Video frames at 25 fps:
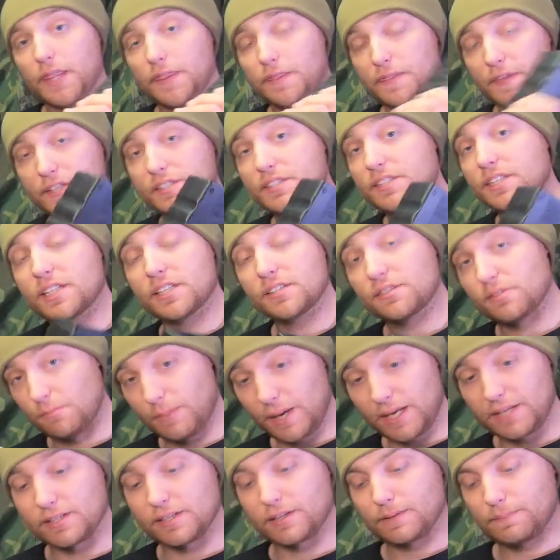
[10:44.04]
This thing's
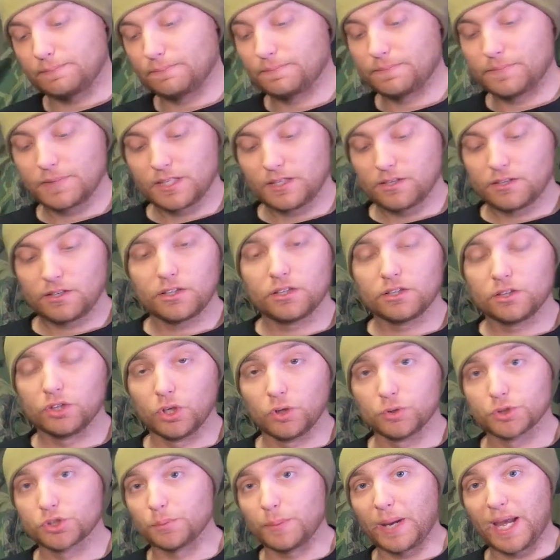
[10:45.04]
amazing.
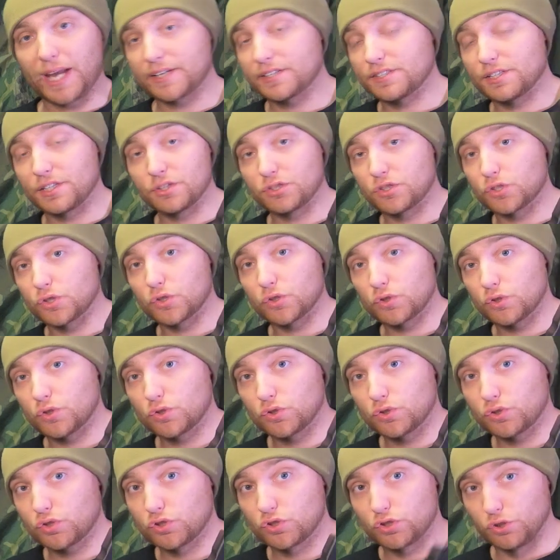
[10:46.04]
Loads your magazines
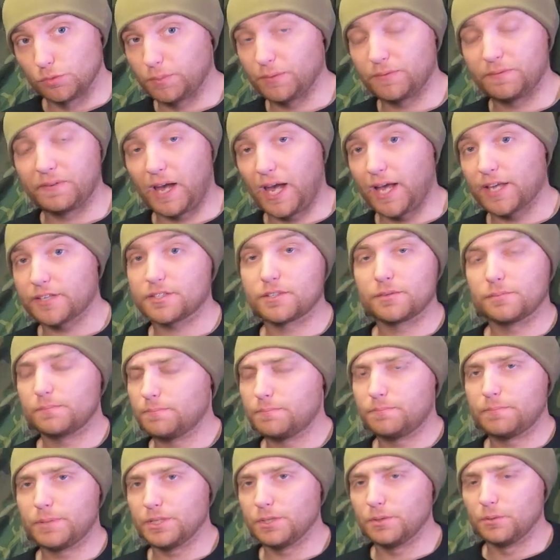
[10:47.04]
super fast,
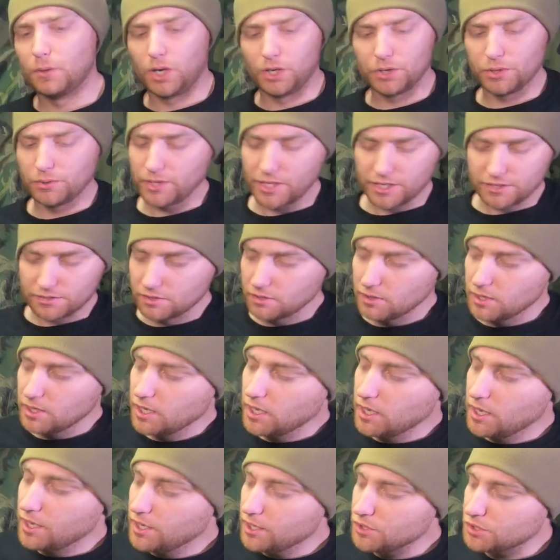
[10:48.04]
but you all knew this.
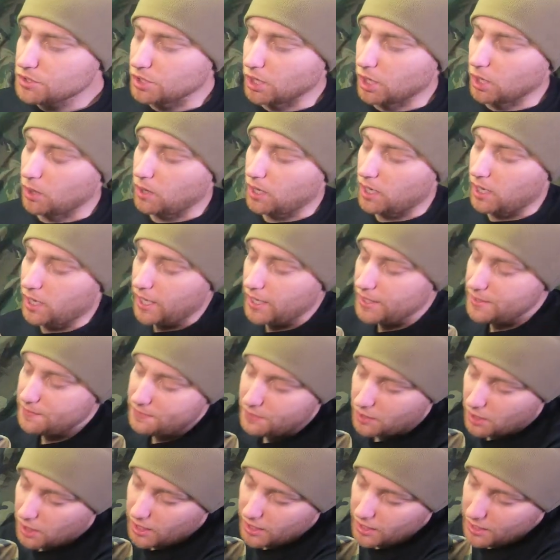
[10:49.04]
So I
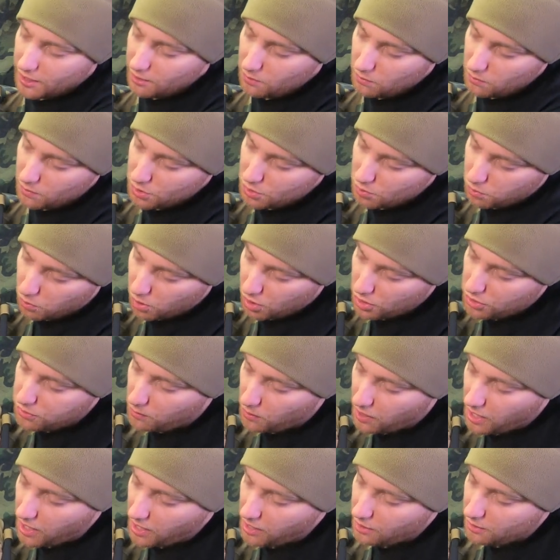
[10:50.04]
thought it was
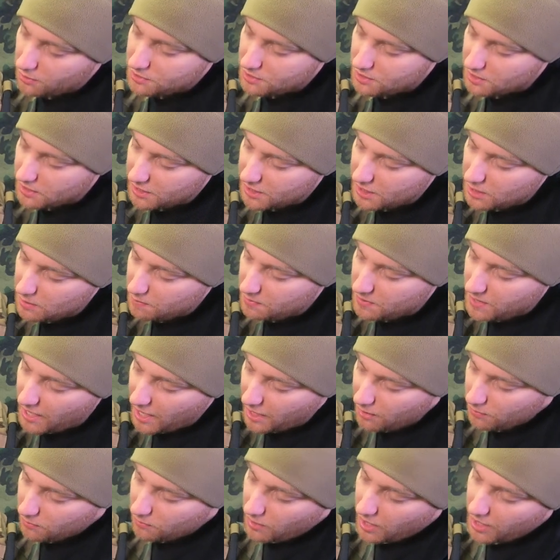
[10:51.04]
worthwhile to keep
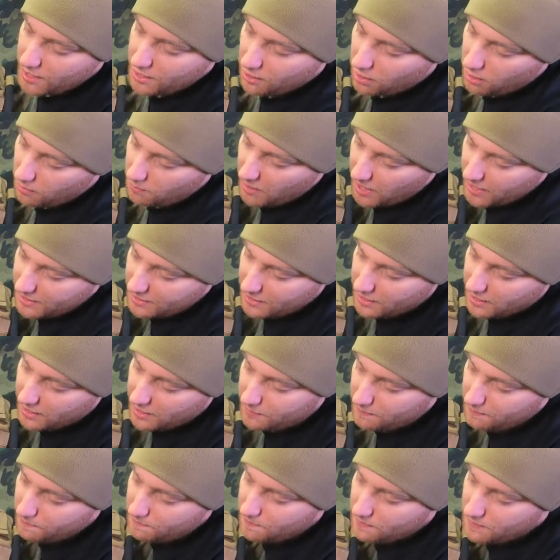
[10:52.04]
that right on my
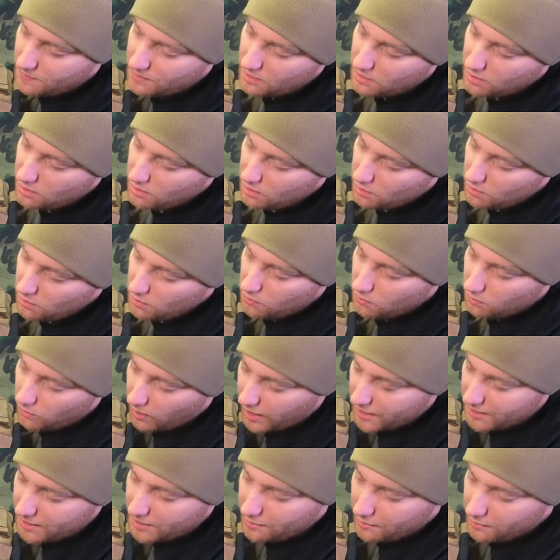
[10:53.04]
kit,
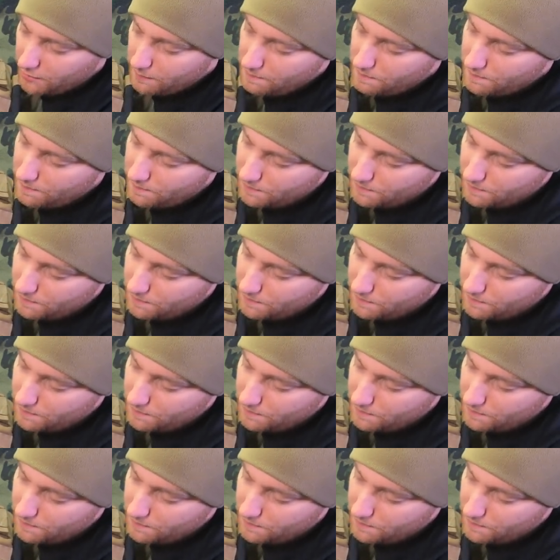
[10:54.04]
right here.